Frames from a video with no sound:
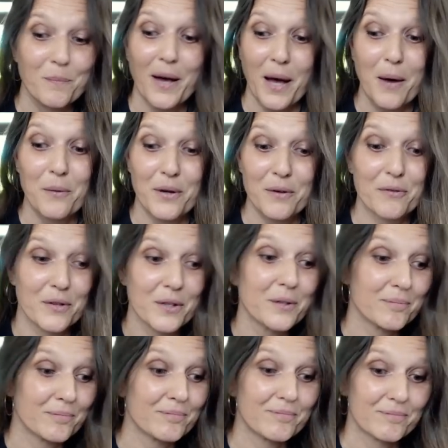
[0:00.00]

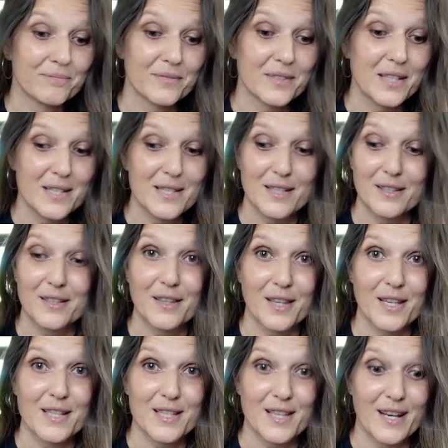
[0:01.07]
However, these are the
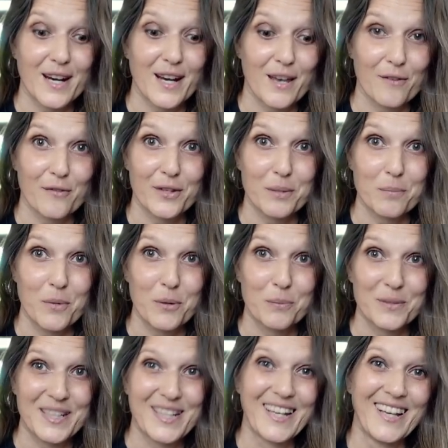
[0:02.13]
things that I have at the
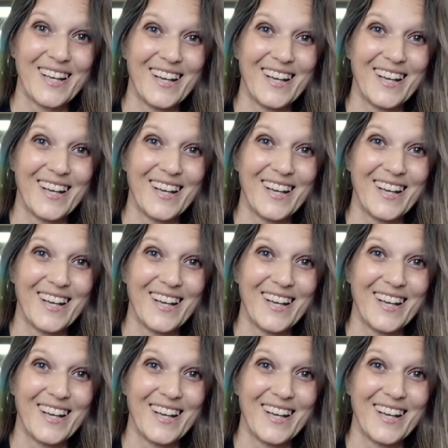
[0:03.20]
moment.